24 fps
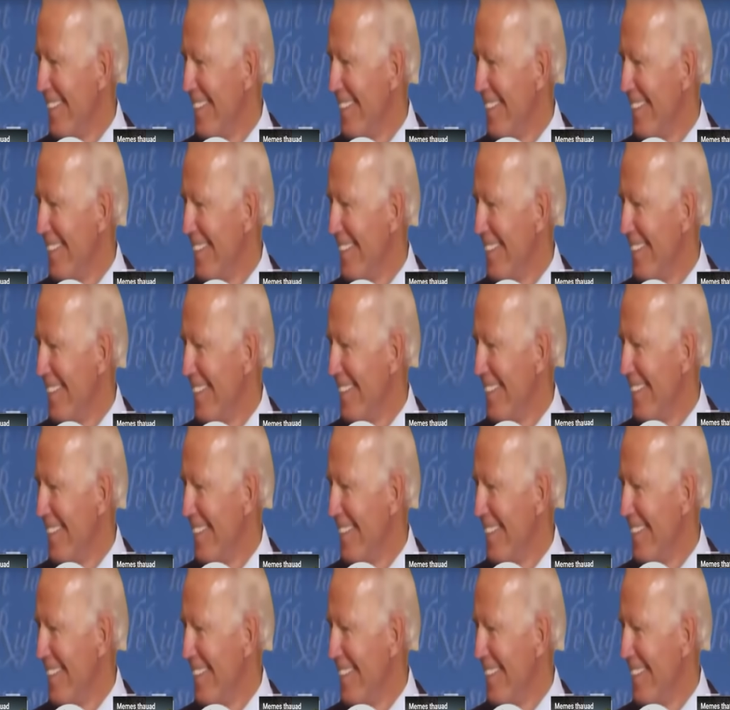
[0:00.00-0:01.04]

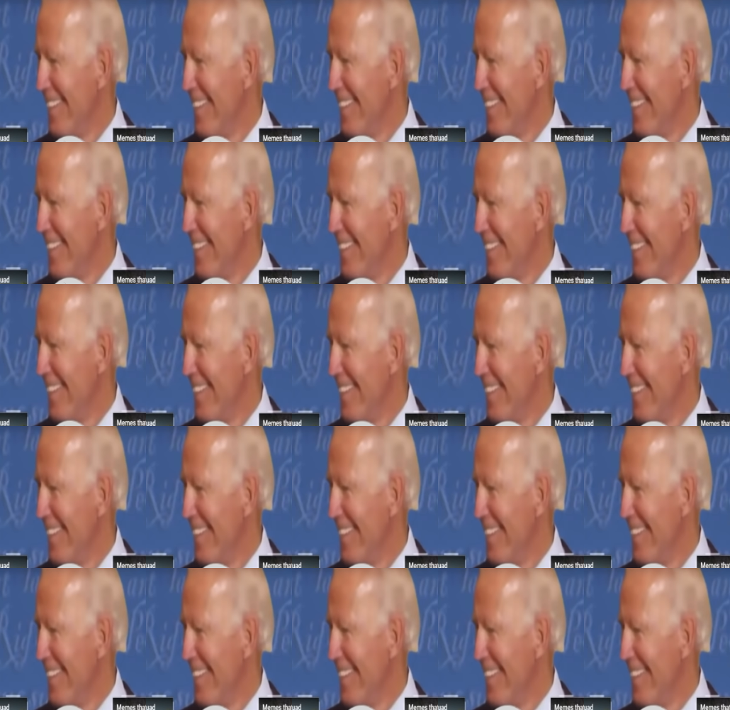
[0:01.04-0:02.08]

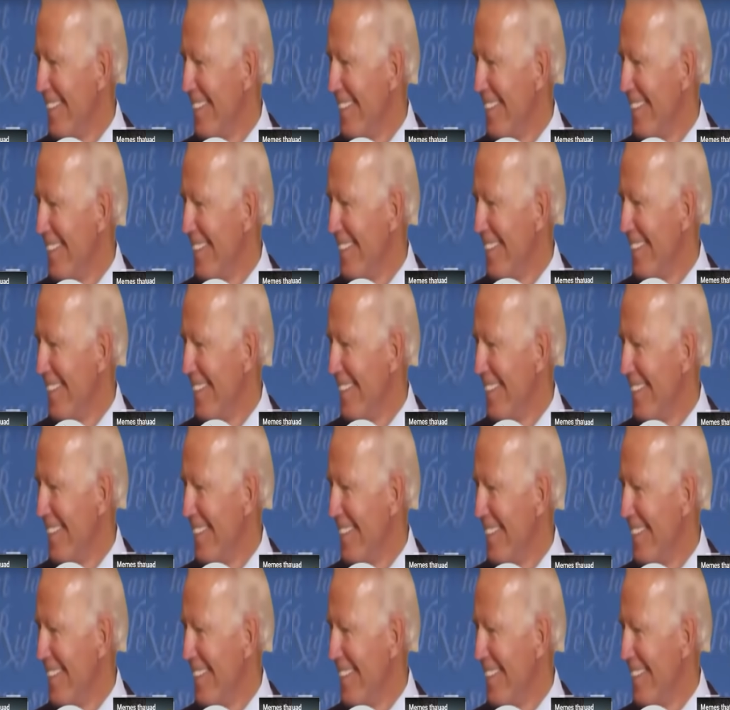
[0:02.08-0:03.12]

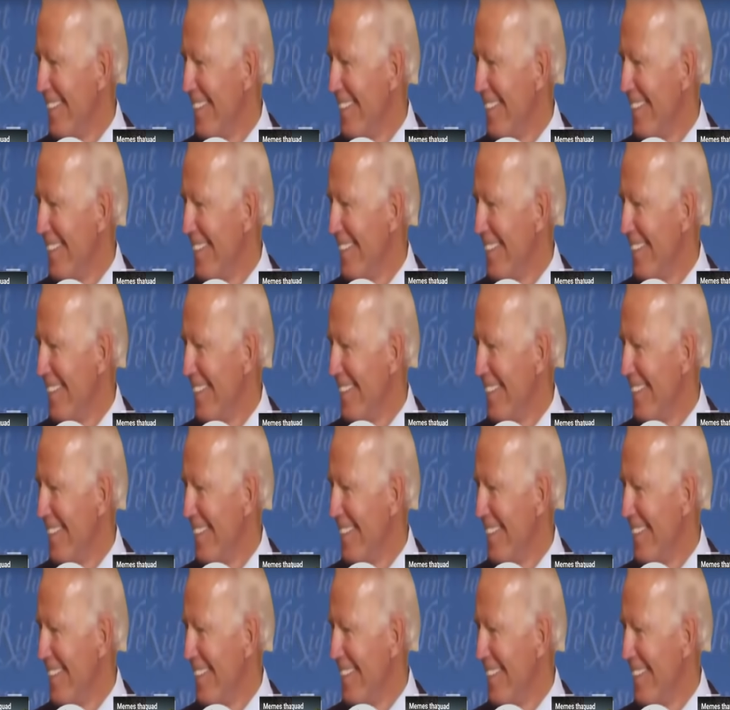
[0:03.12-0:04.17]

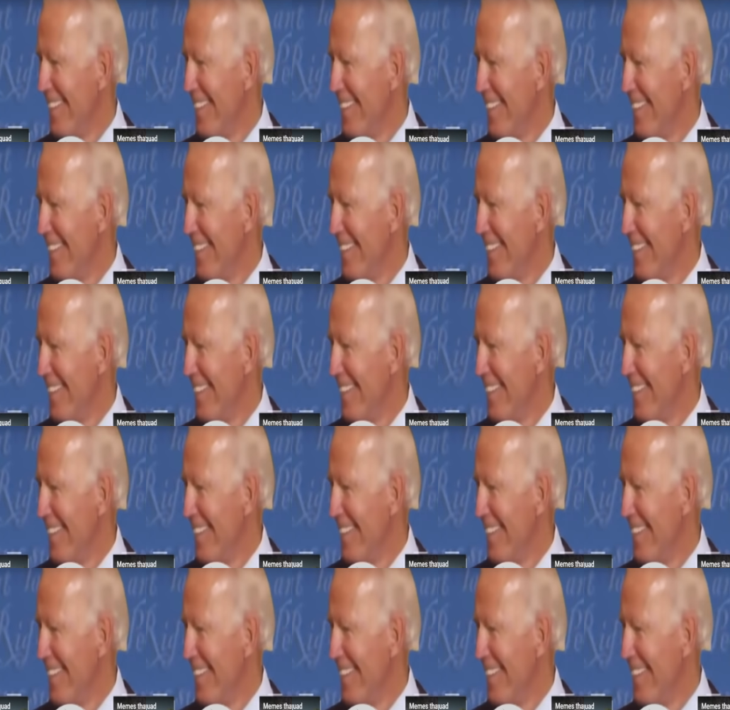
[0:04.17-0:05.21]

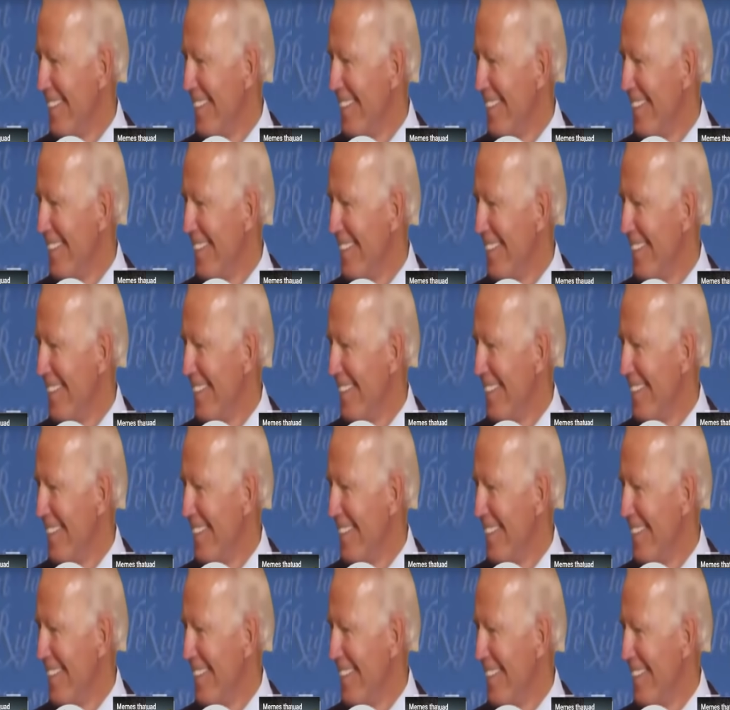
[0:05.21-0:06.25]

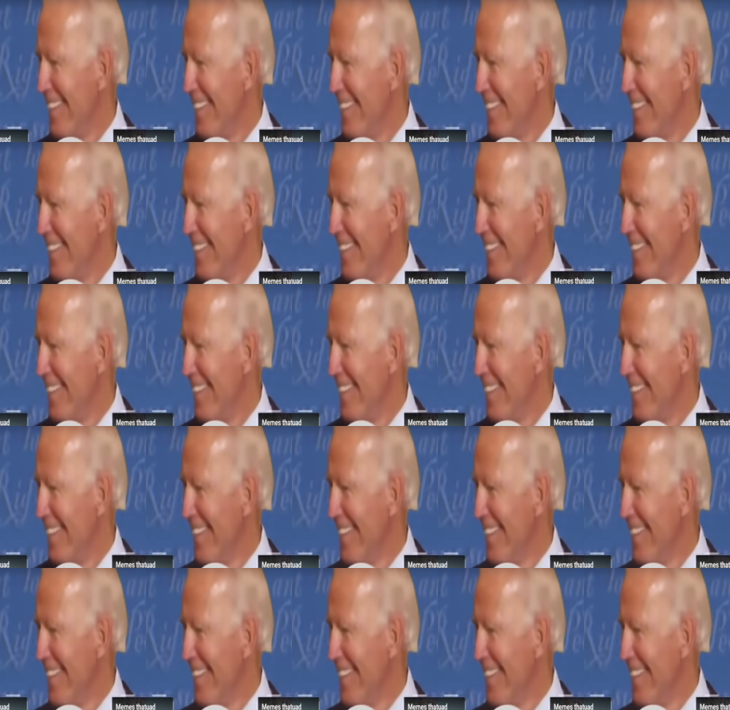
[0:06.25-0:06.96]
This person isn't speaking.